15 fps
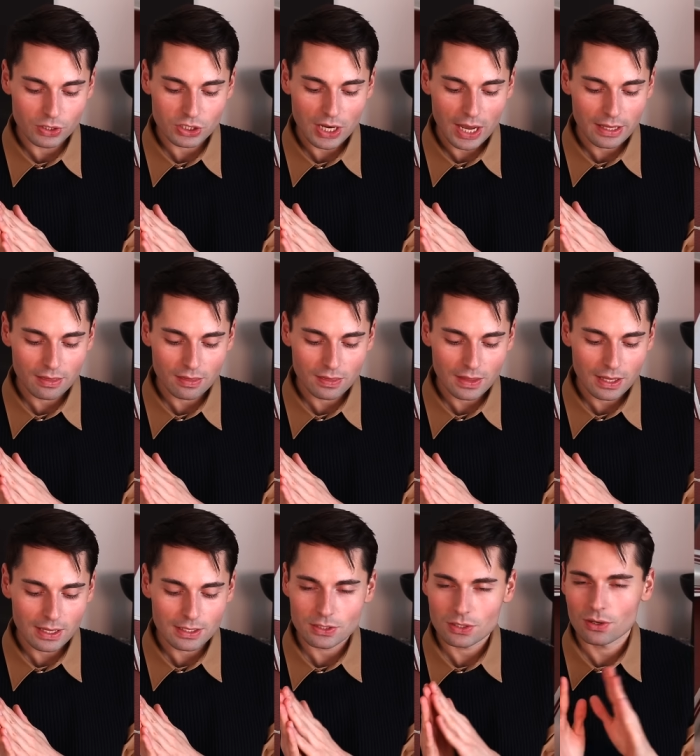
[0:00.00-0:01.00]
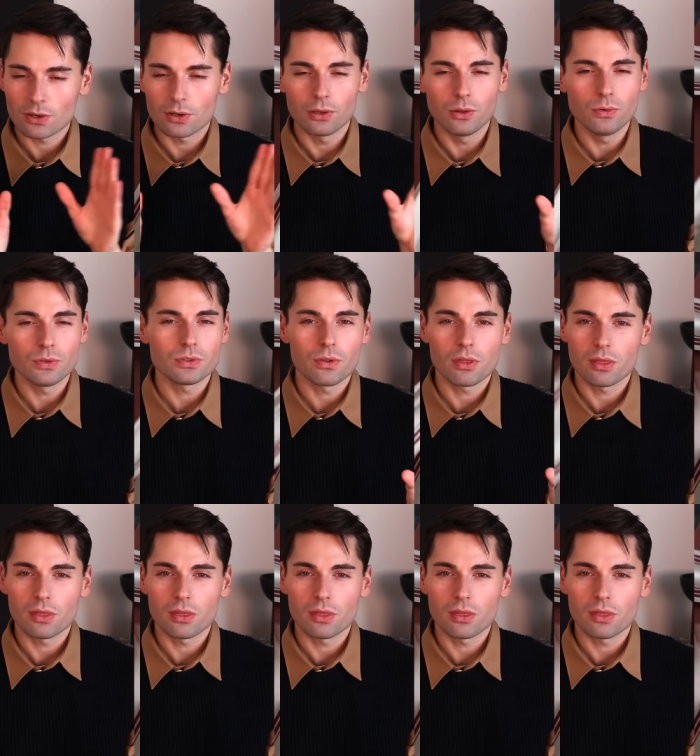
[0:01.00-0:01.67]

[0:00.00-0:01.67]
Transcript: which I think is close to